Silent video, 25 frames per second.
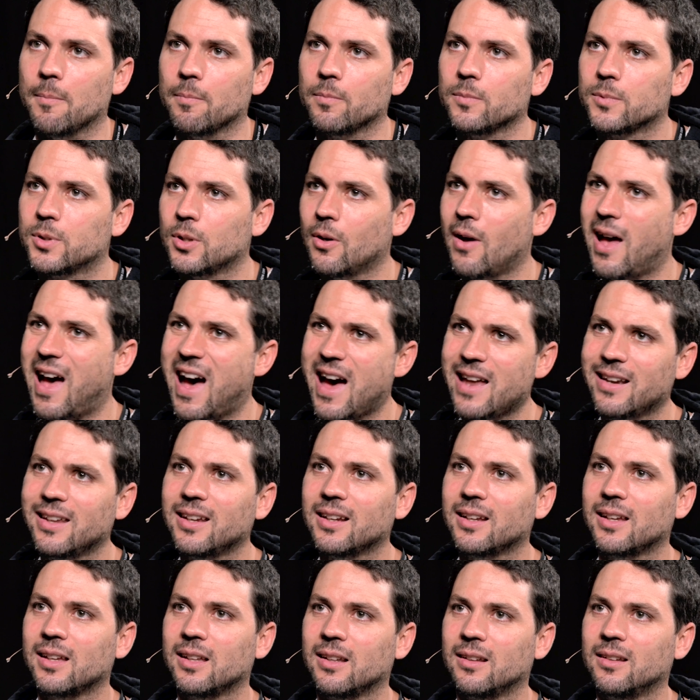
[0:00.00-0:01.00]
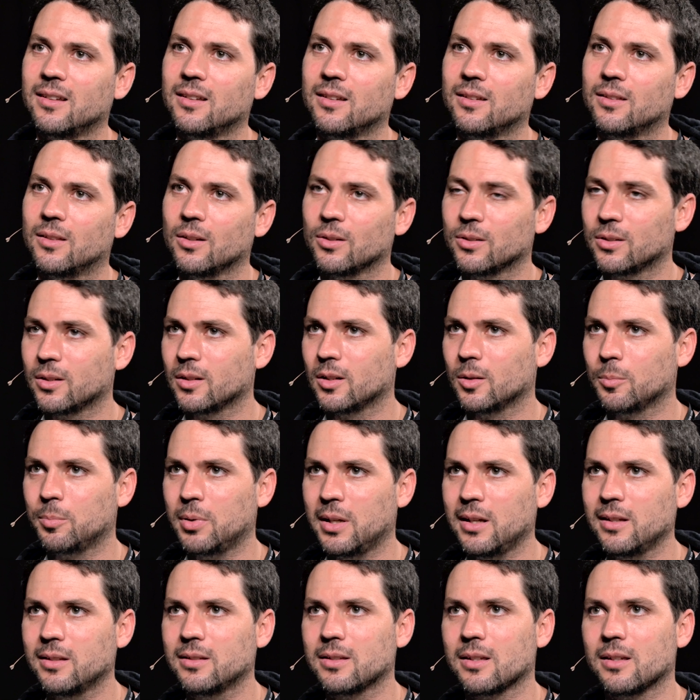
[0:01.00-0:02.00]
So adding in those little
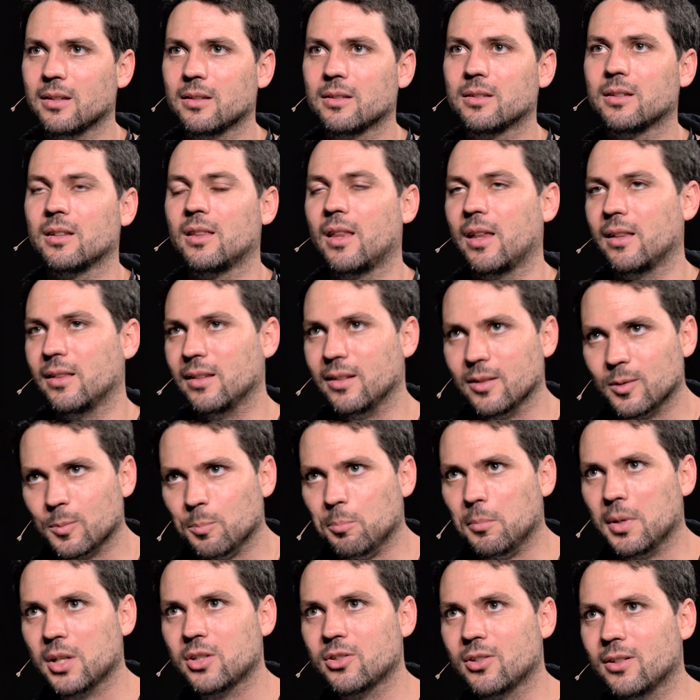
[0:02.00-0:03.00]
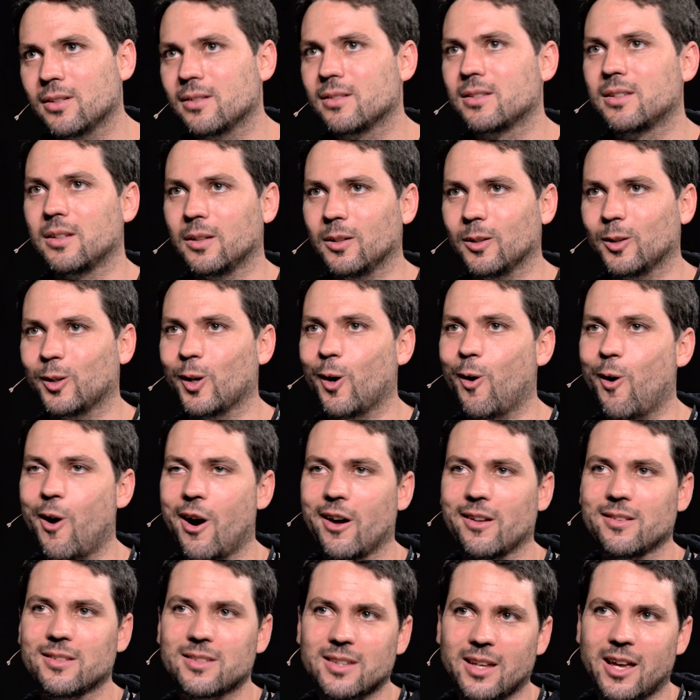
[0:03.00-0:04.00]
pieces and then these missions that you go
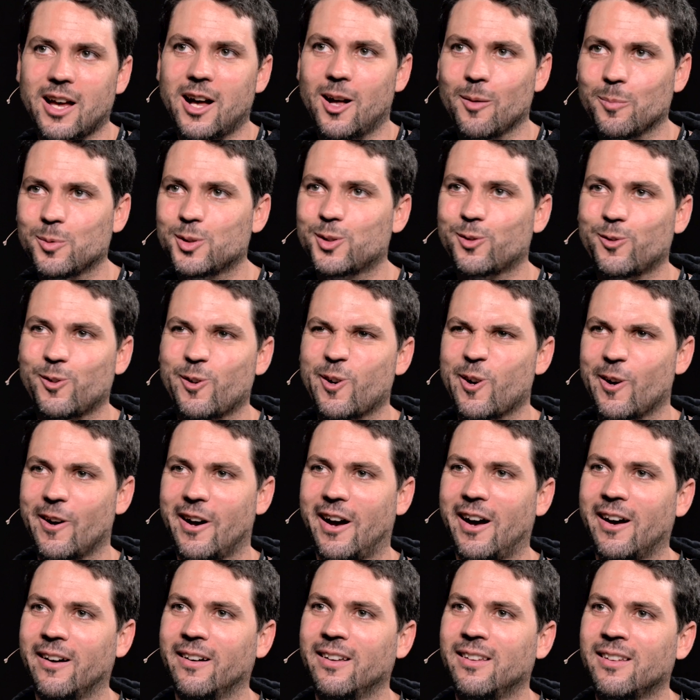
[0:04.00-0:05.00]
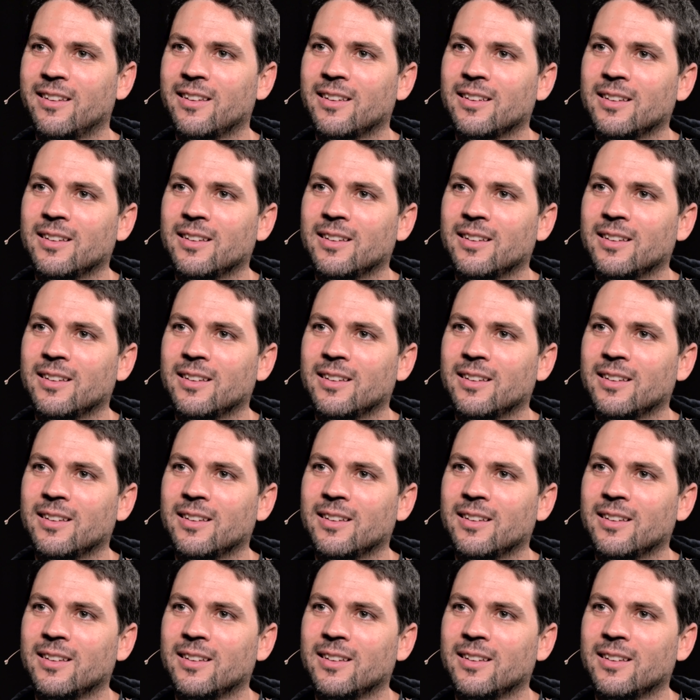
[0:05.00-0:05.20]
on to help Sphero out,